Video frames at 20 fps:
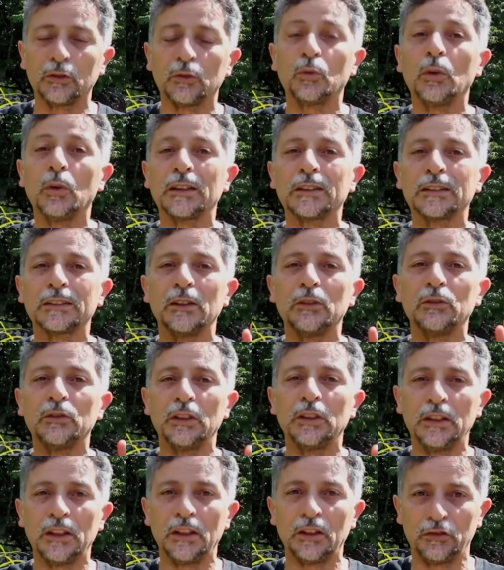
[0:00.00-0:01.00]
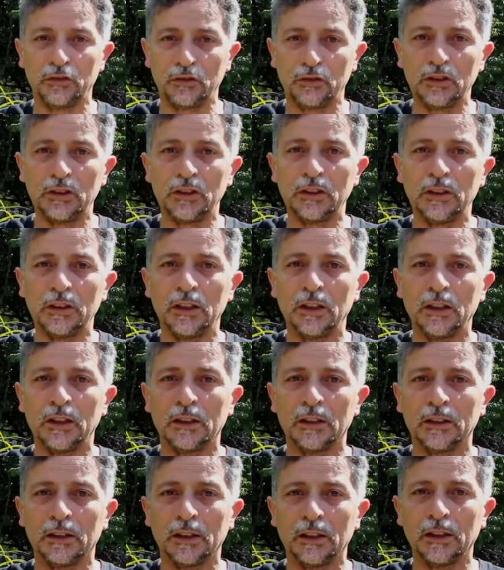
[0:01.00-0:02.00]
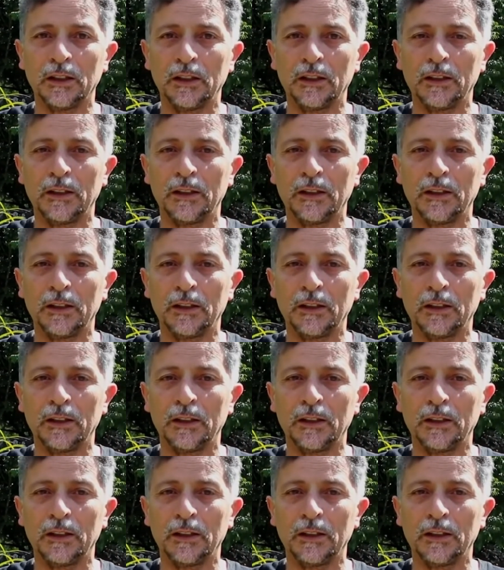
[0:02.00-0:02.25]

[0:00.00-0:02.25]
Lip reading: chatting, I have already seen it,